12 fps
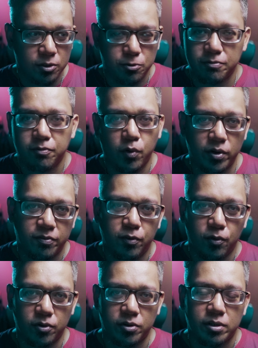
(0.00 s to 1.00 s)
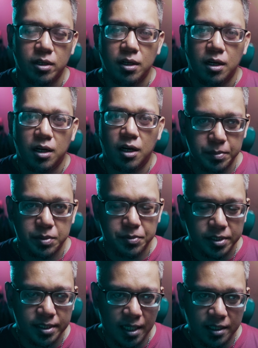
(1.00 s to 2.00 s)
144 frames
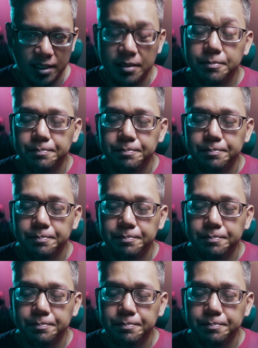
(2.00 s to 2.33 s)
per second.